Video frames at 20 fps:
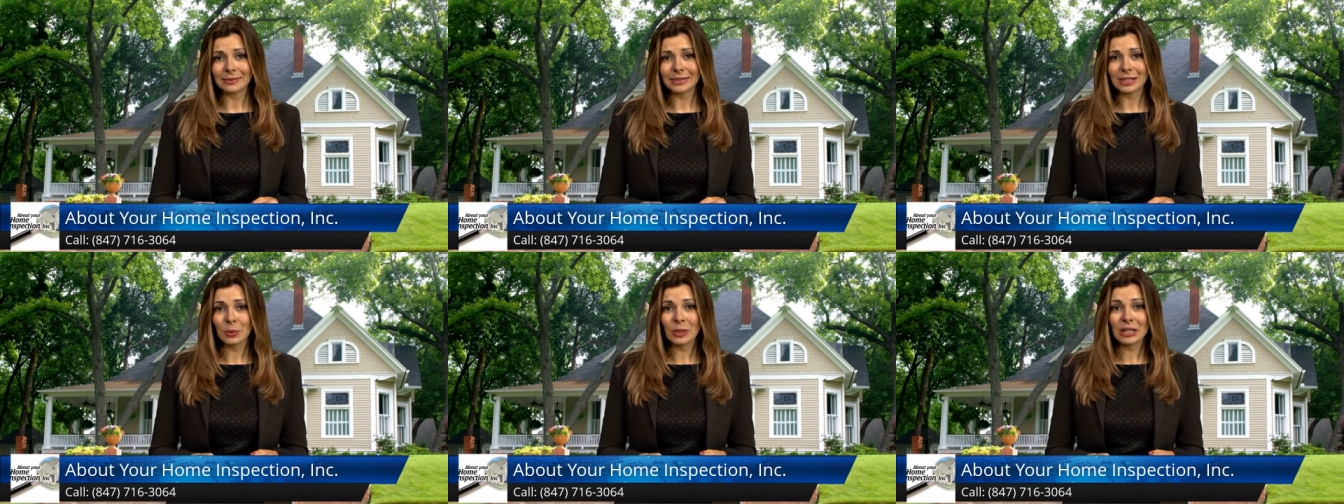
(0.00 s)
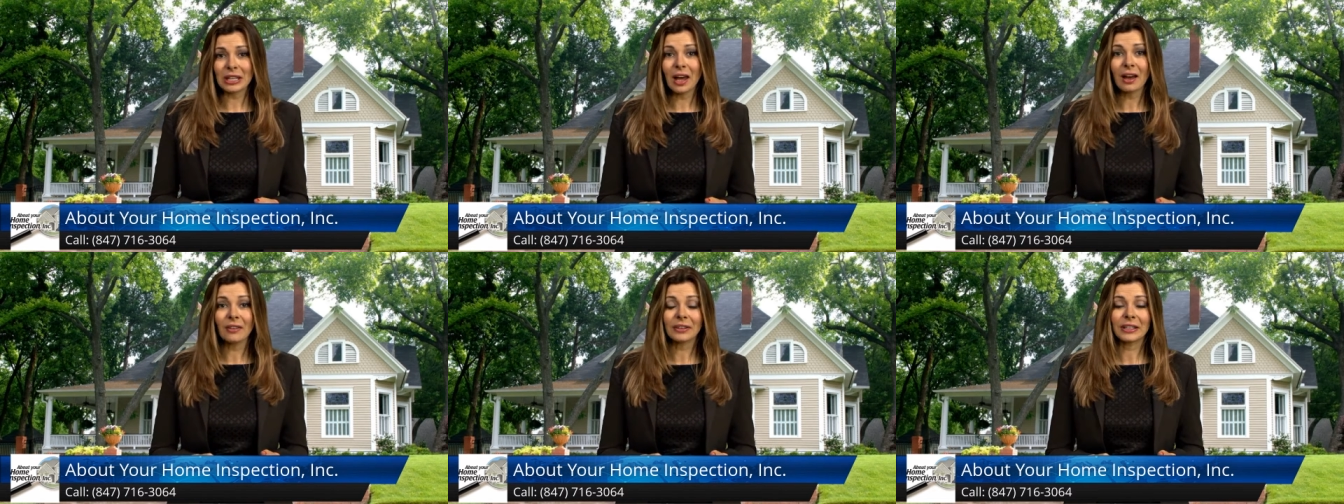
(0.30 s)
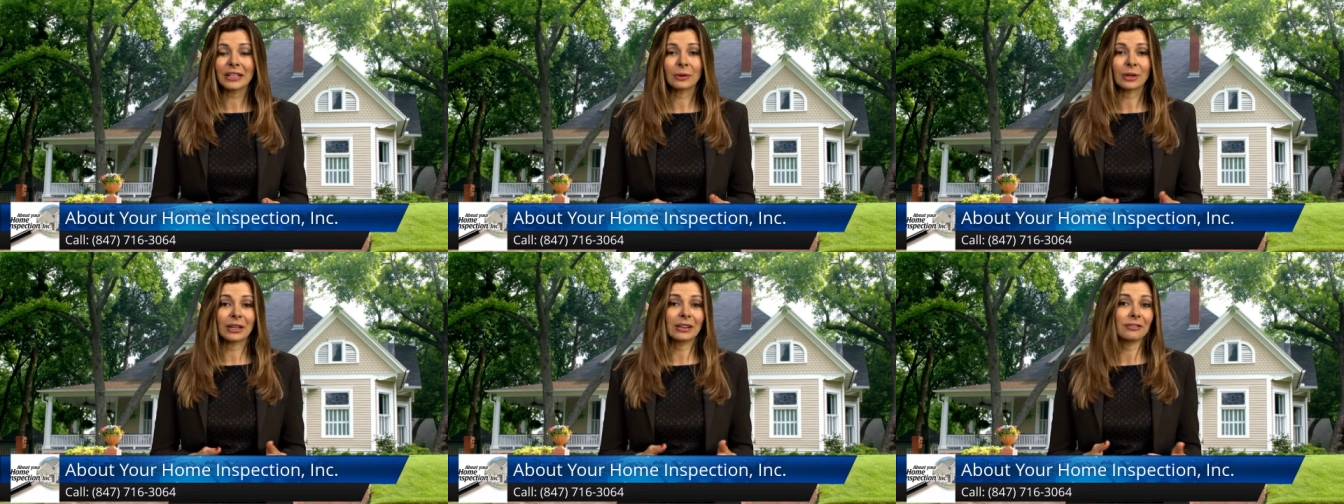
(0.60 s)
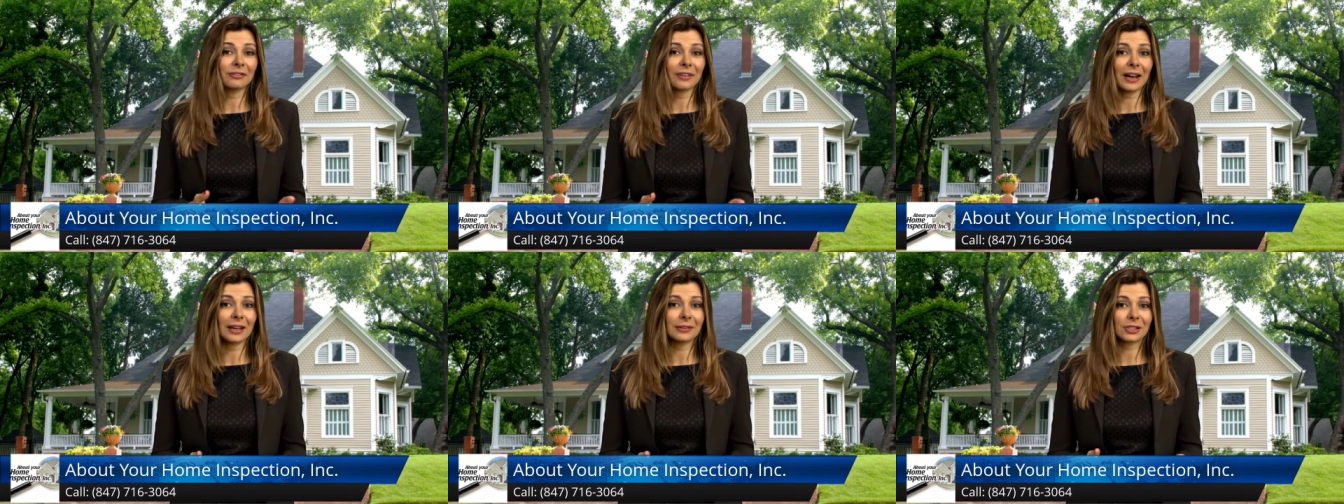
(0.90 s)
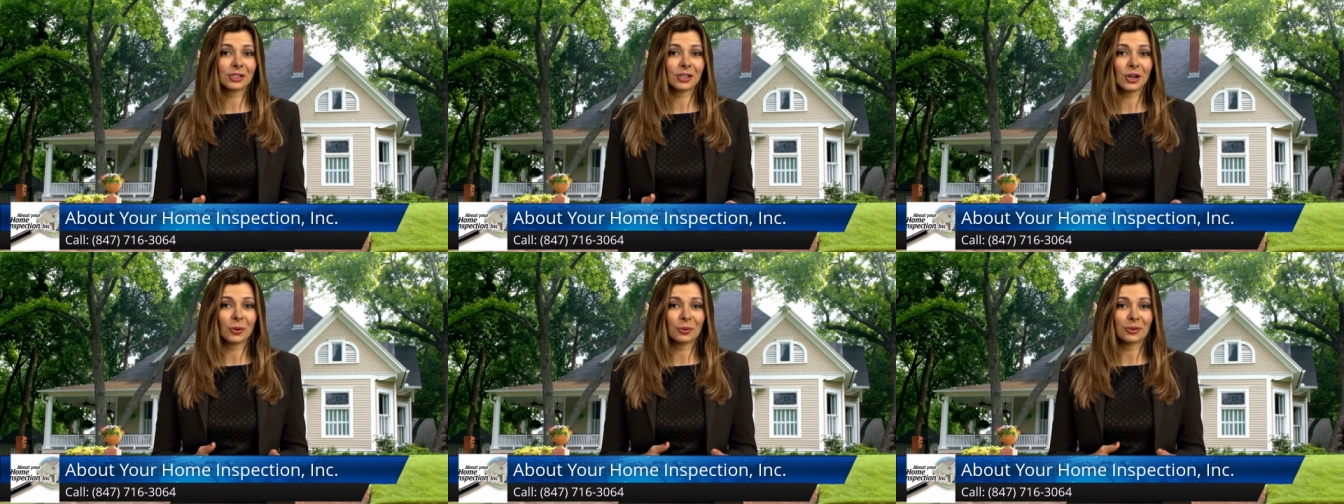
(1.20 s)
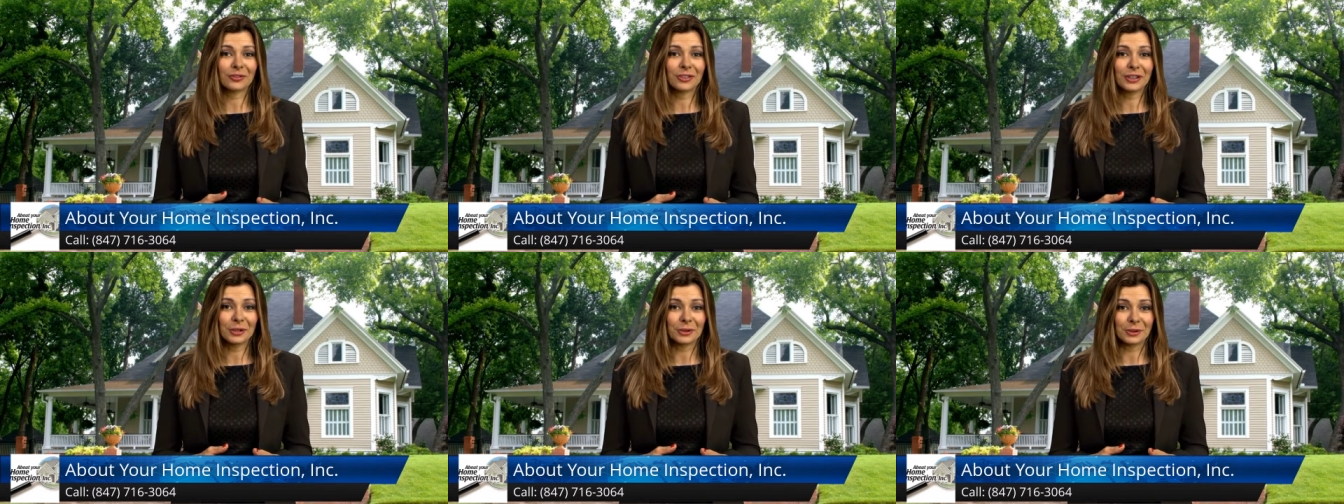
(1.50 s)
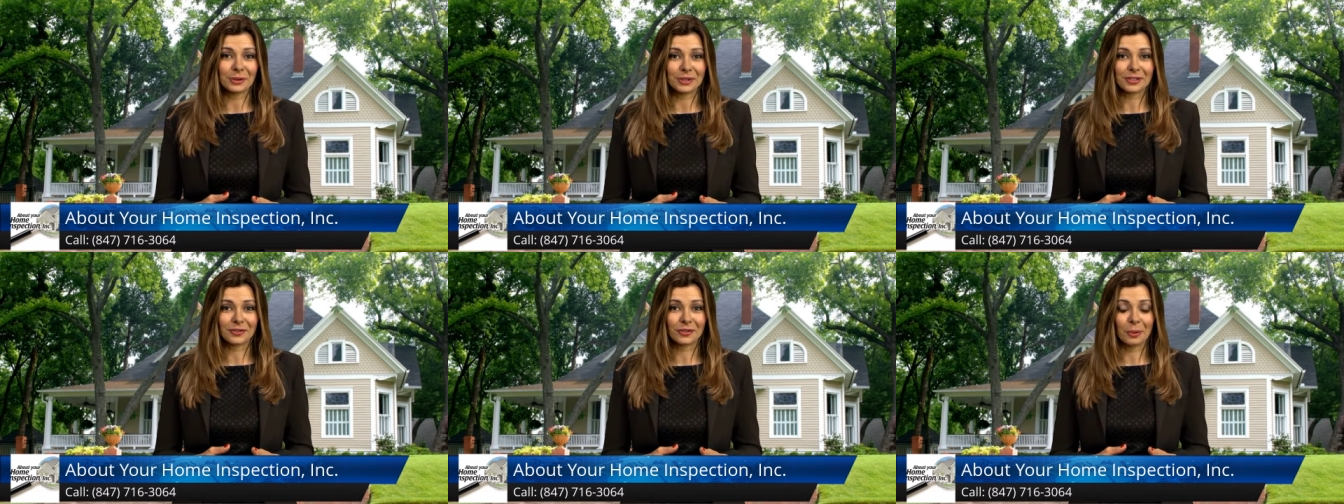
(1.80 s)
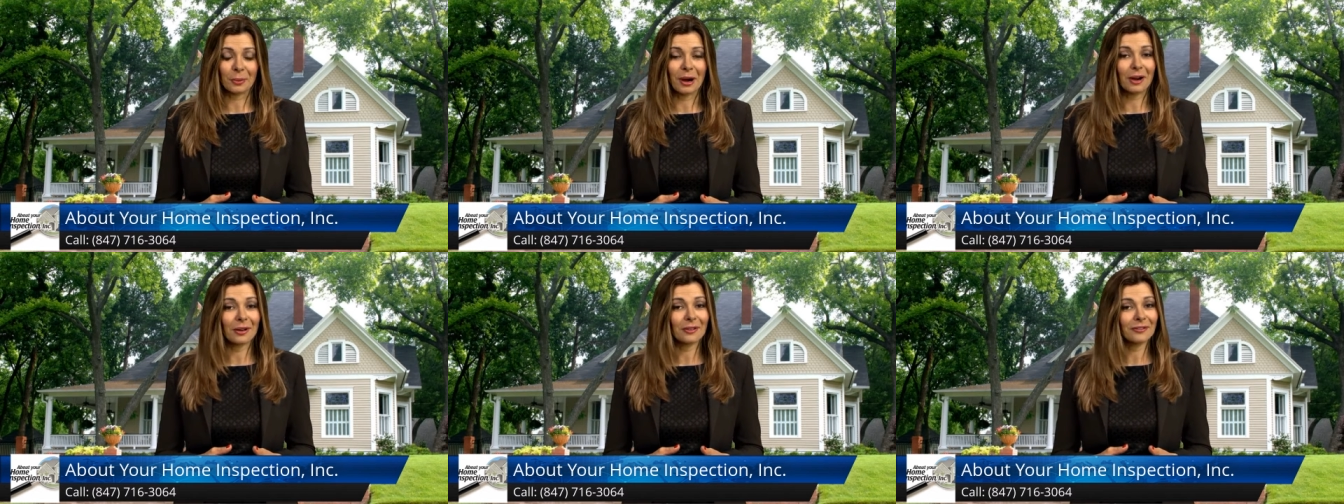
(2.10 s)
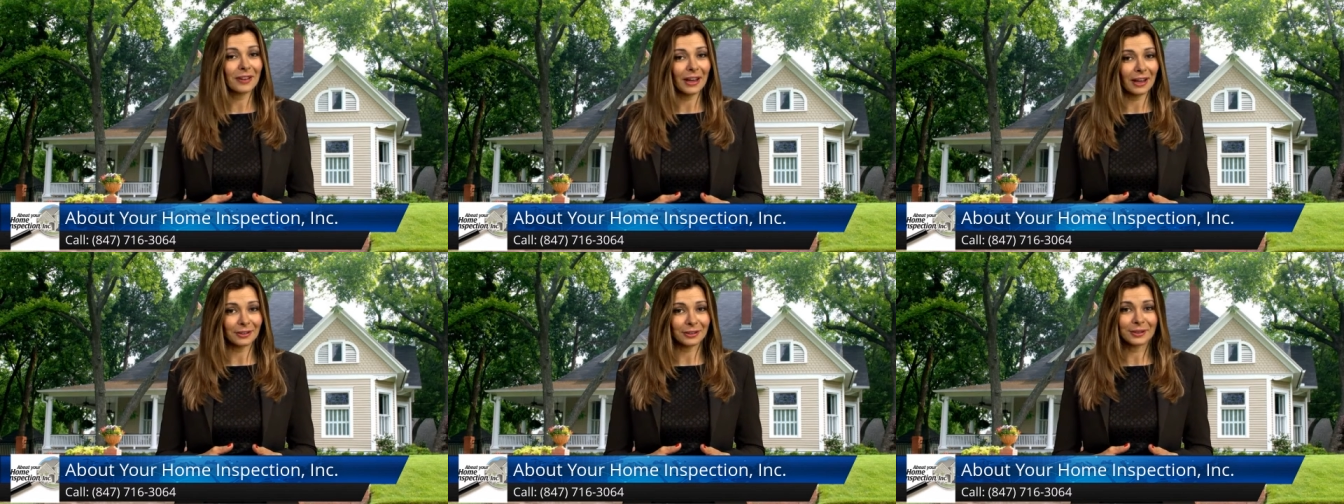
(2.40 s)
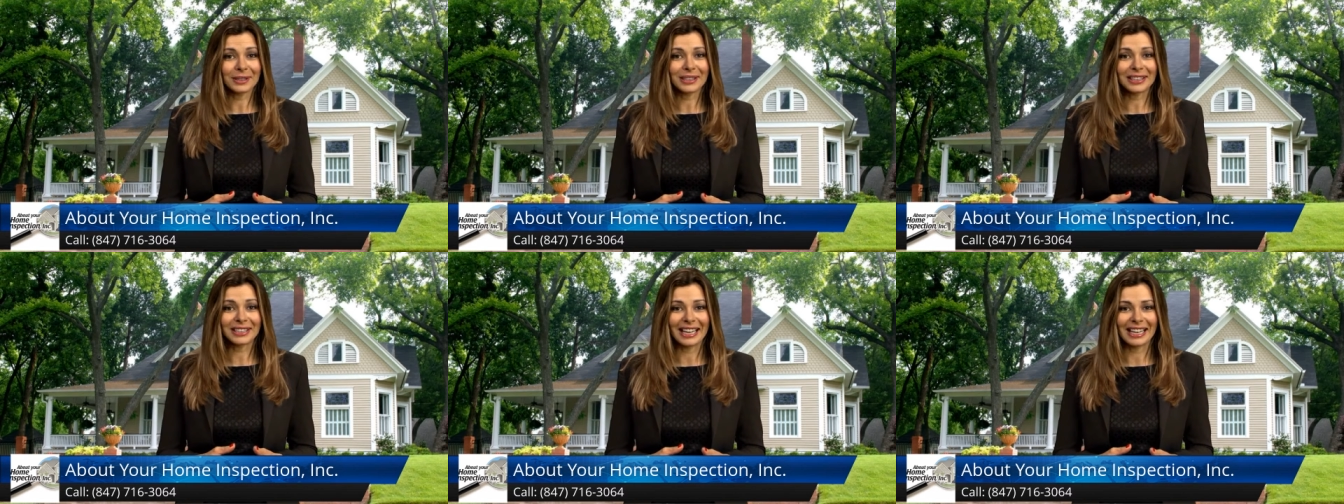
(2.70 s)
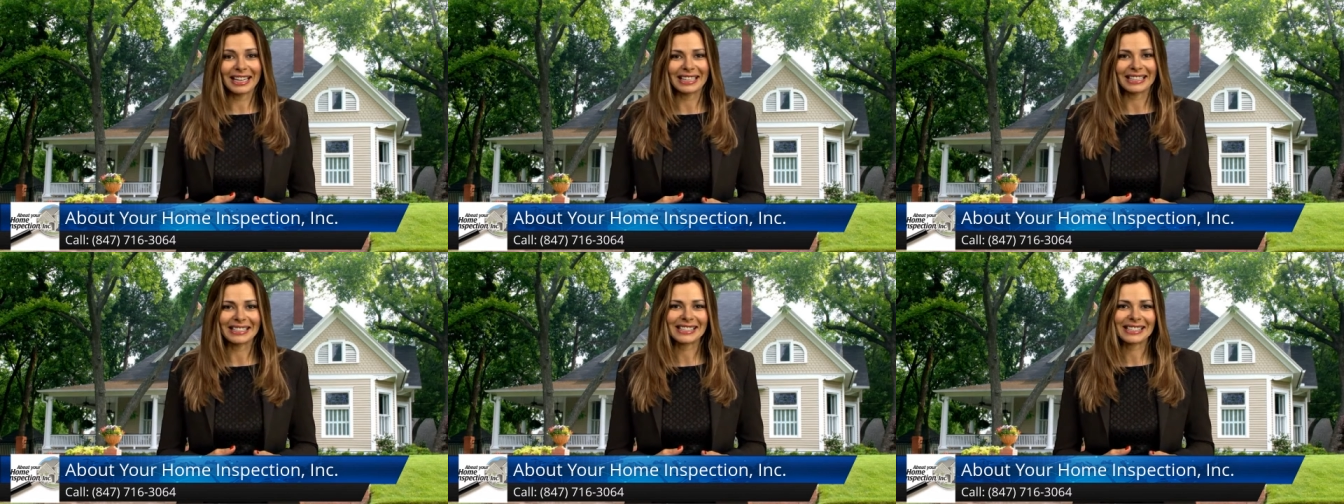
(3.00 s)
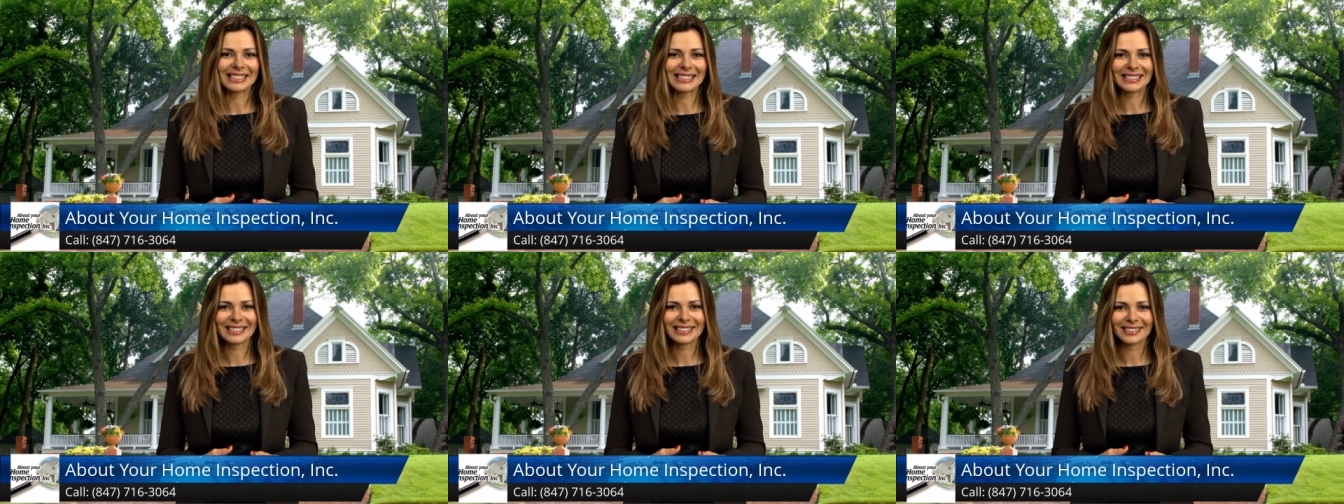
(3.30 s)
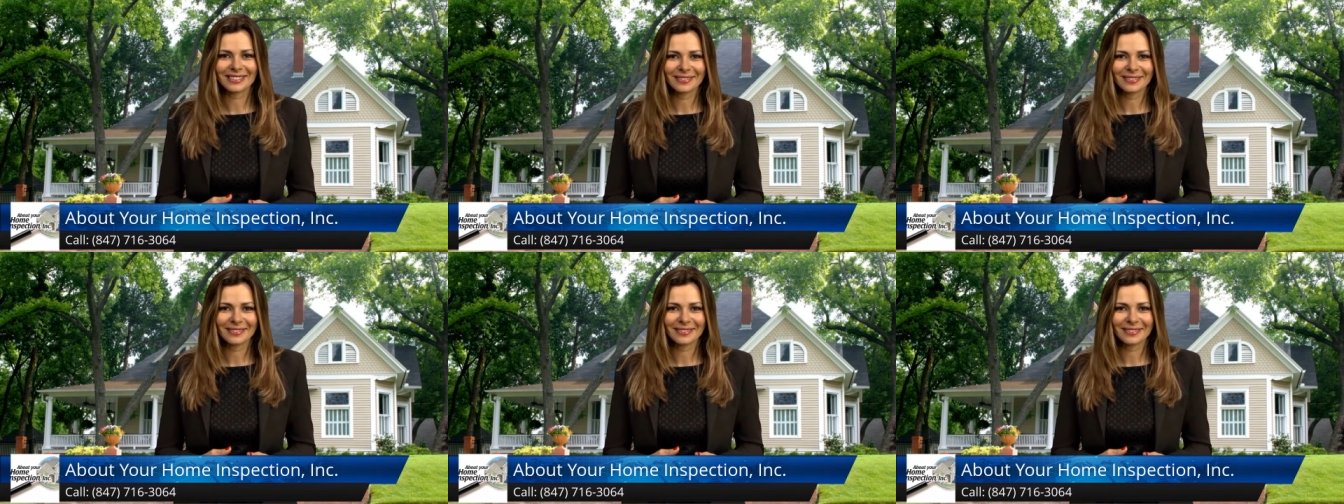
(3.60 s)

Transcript: so we love hearing five star reviews from our valued clients.